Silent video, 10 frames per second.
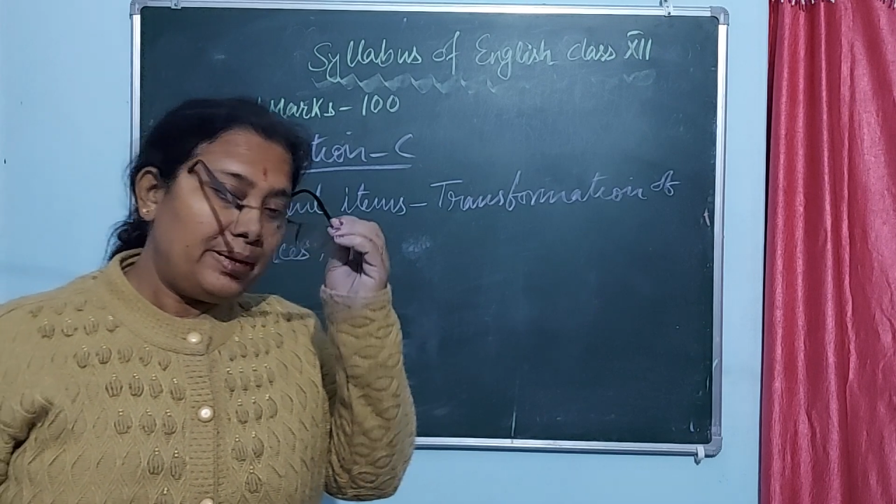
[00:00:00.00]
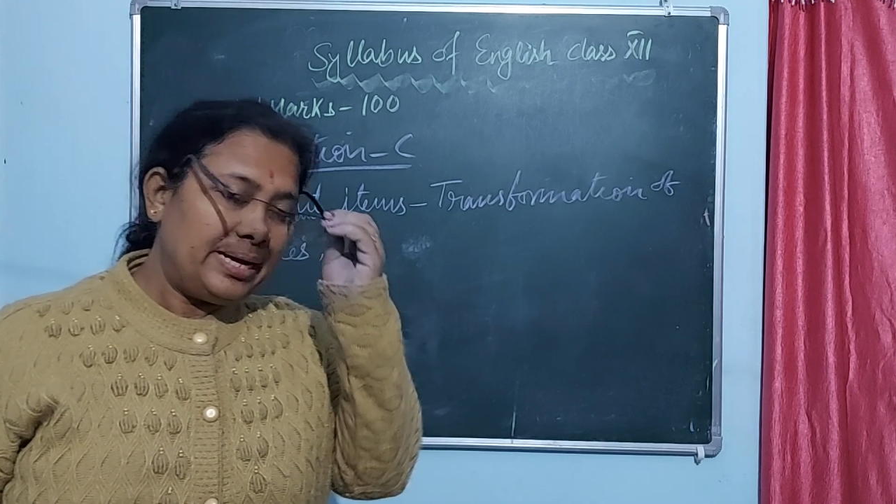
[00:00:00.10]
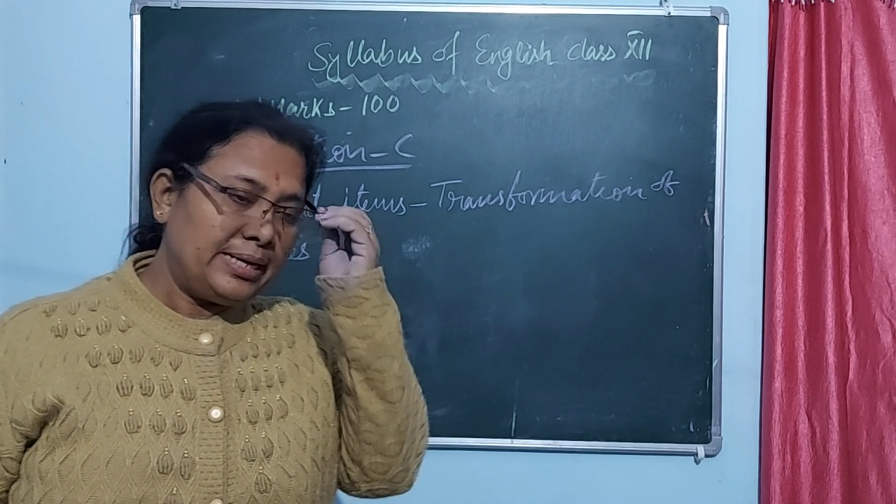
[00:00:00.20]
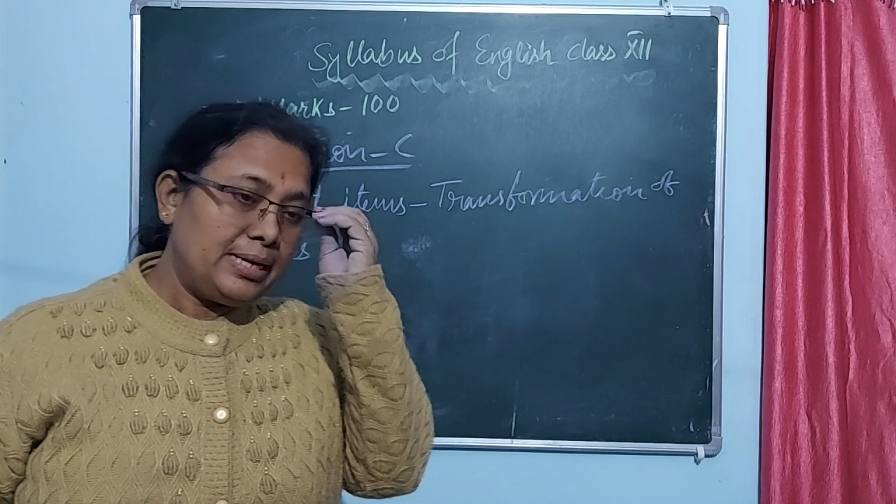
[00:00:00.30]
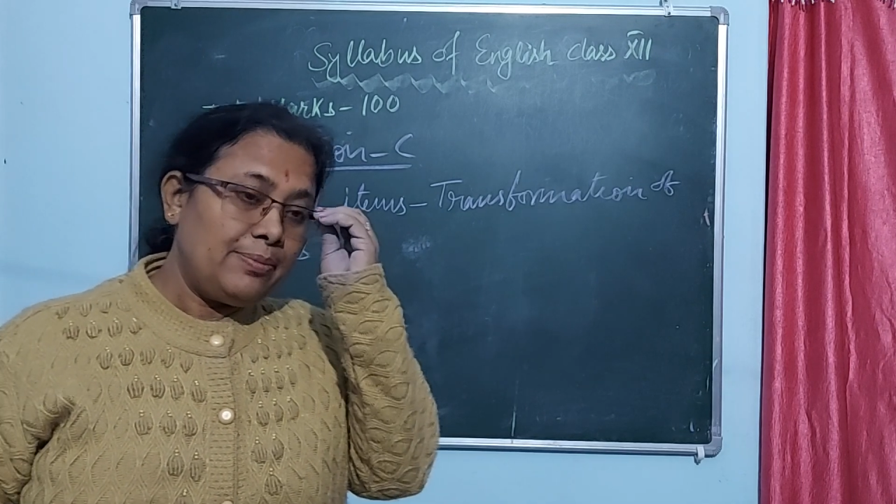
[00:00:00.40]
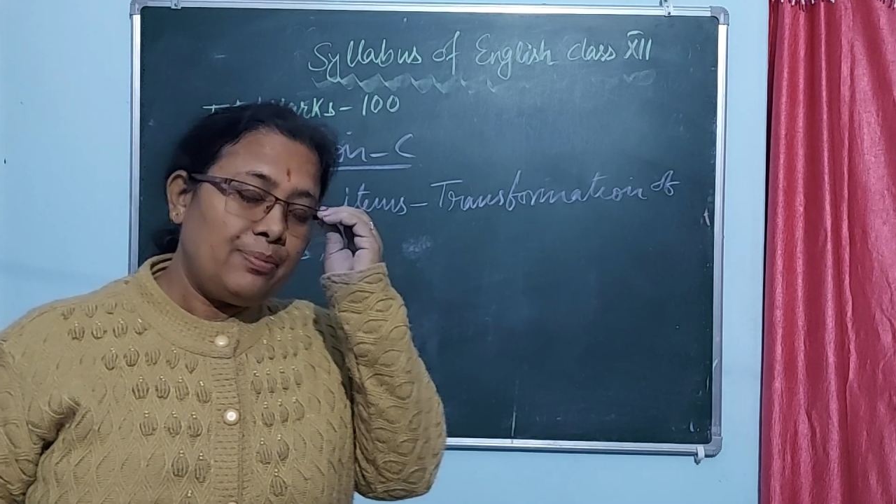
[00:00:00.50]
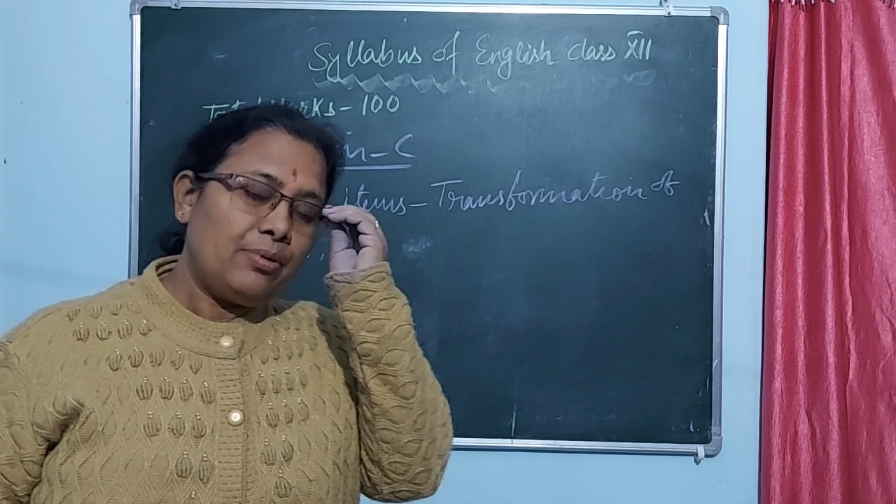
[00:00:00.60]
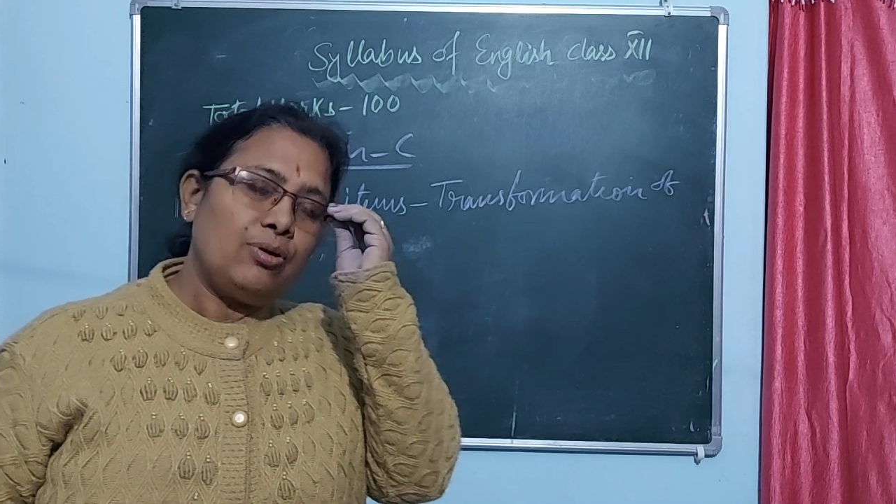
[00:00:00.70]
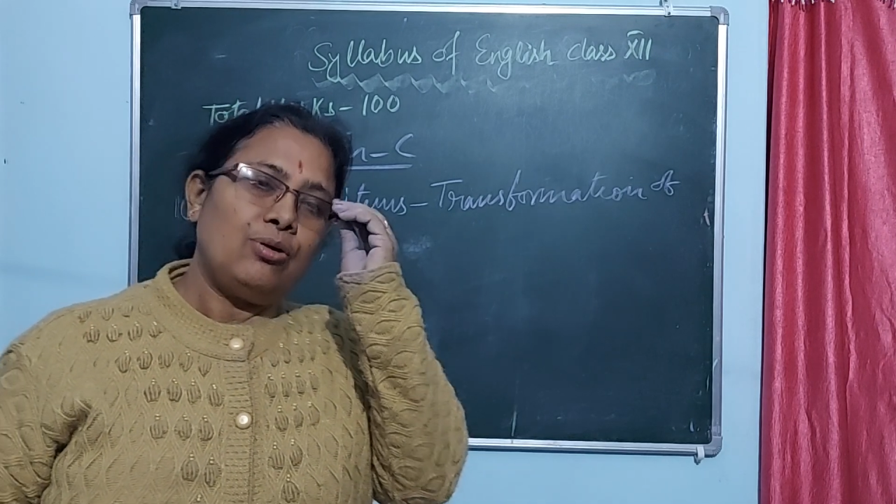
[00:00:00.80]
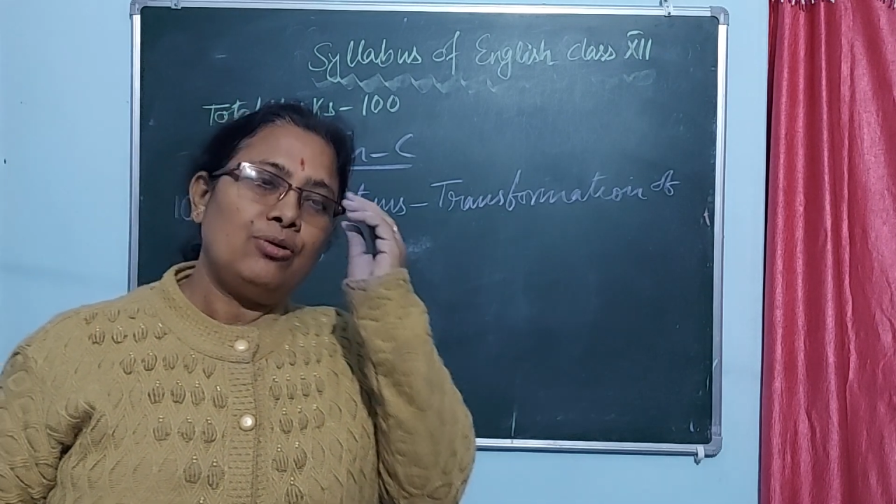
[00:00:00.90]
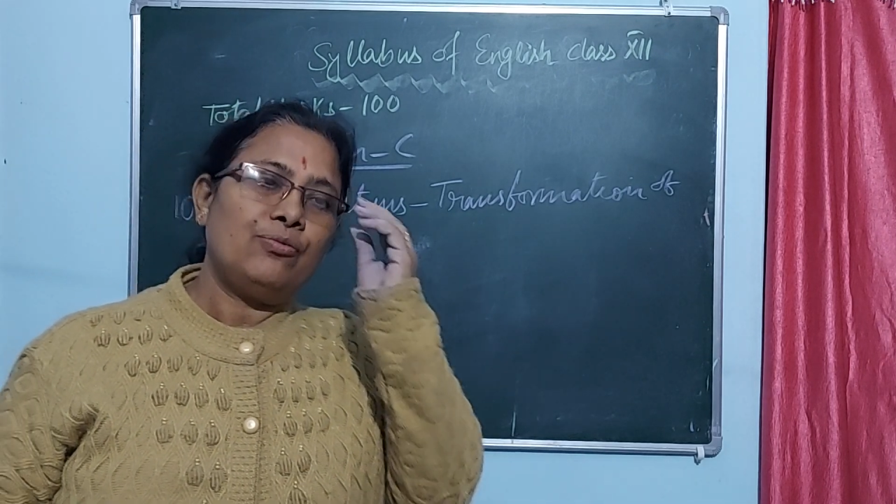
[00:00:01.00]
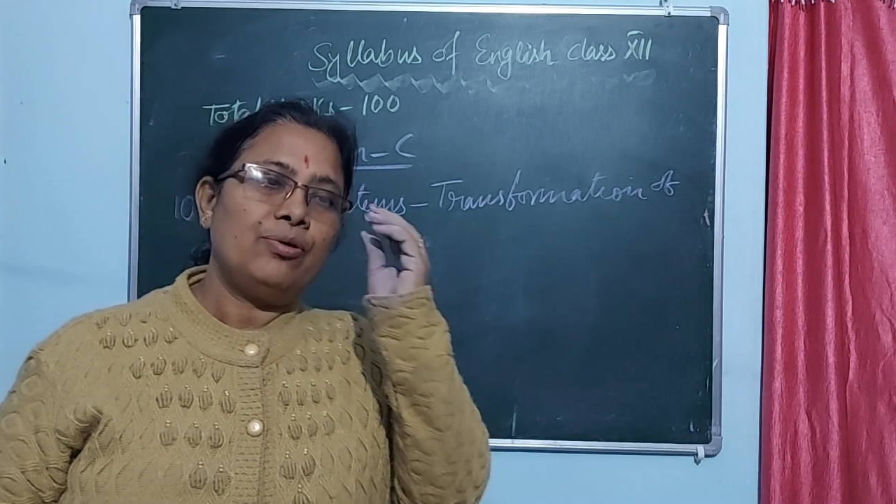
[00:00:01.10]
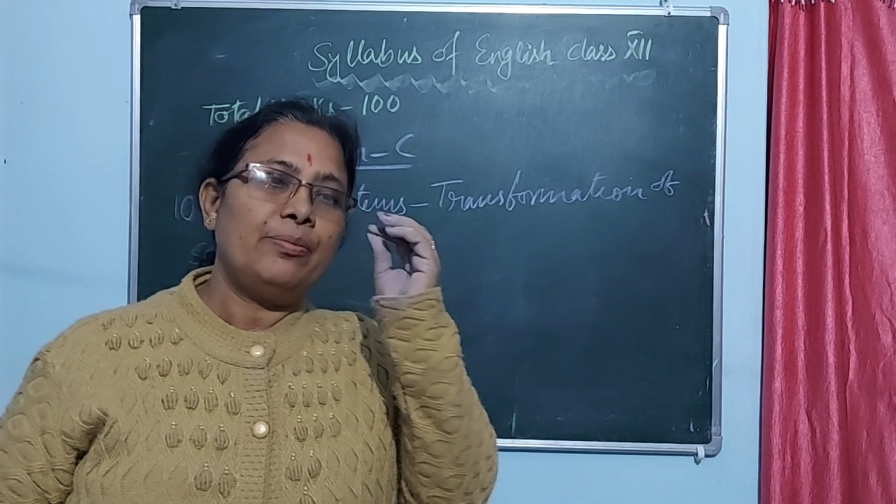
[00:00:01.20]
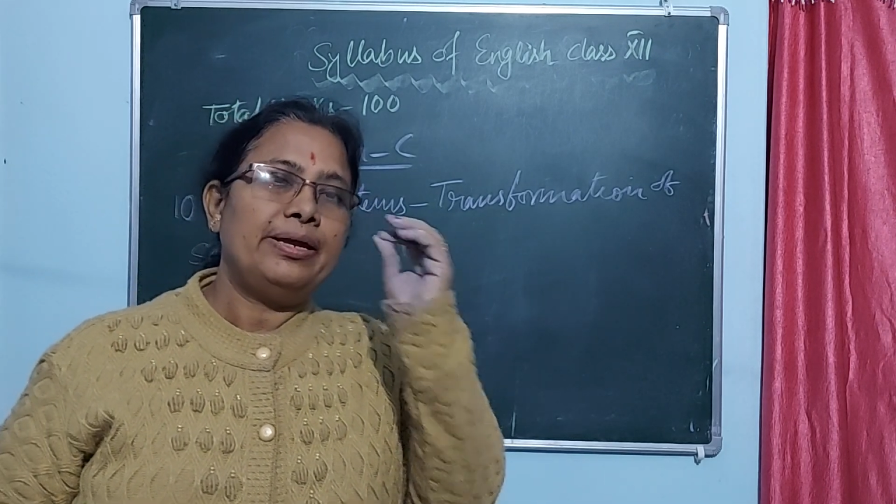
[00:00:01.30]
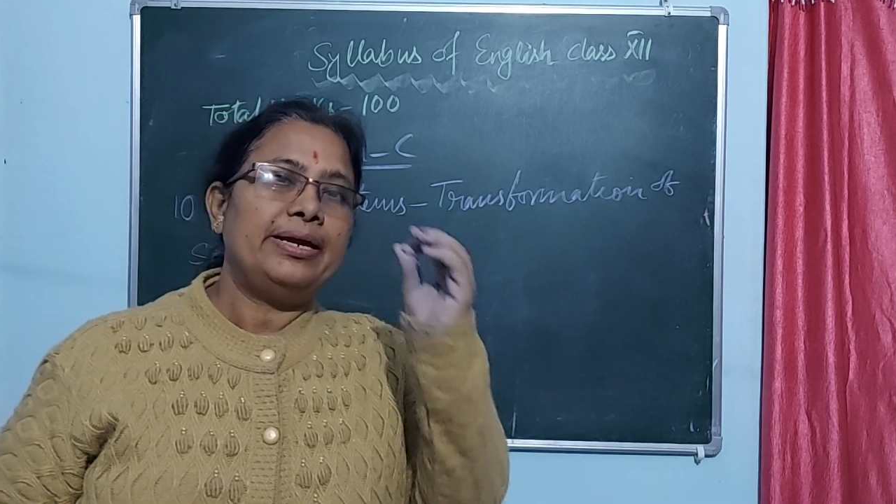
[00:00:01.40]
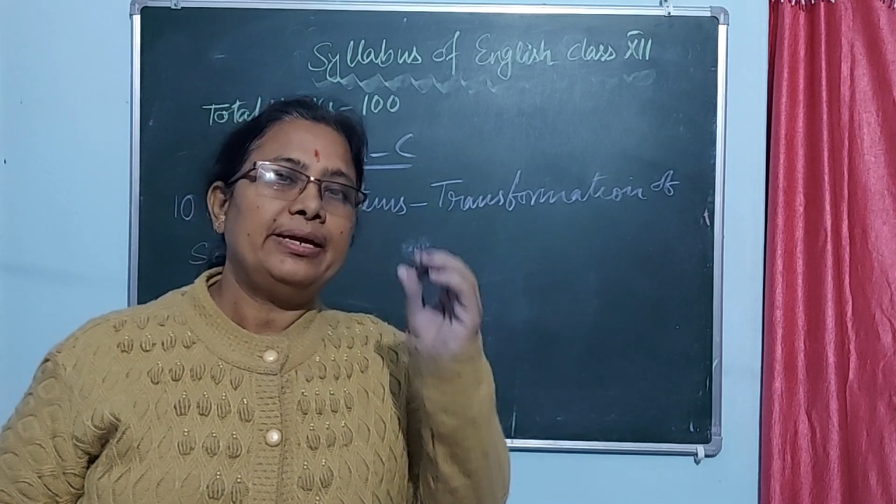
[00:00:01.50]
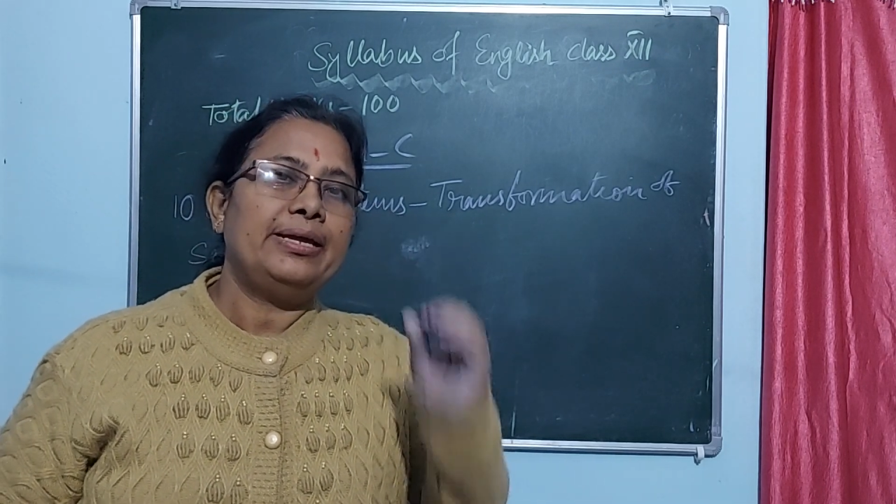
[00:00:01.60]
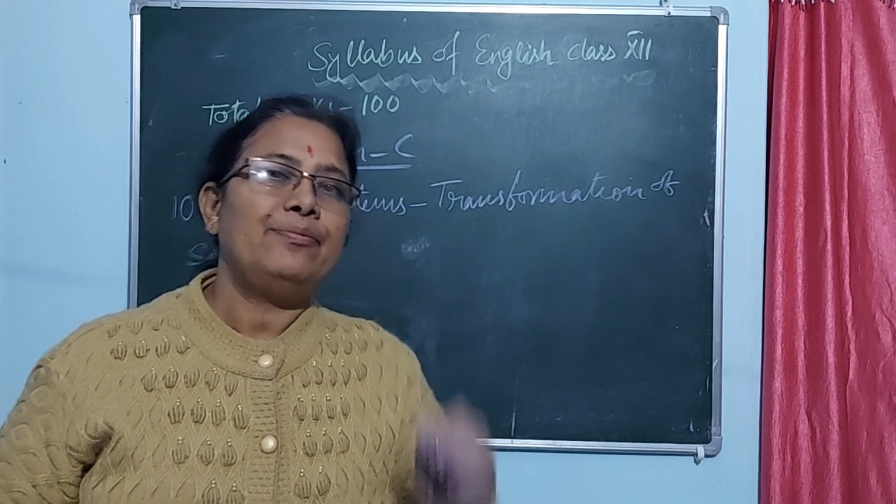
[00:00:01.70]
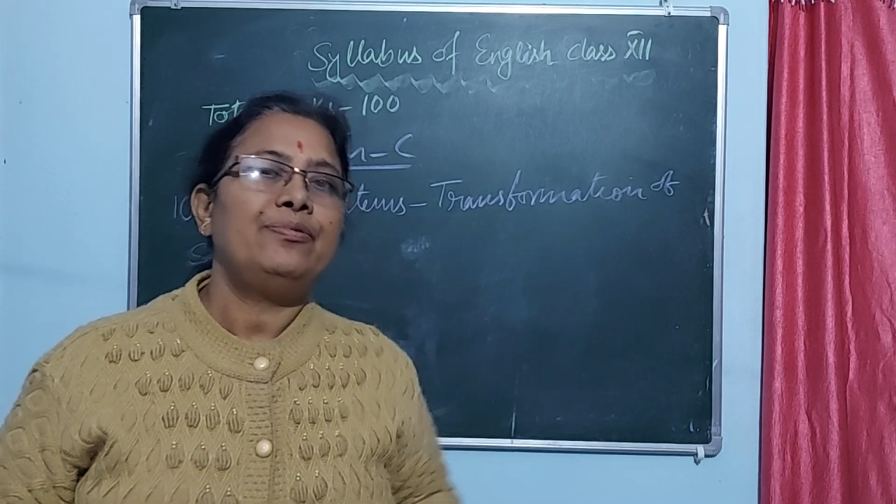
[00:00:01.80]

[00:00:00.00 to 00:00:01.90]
negative, or from negative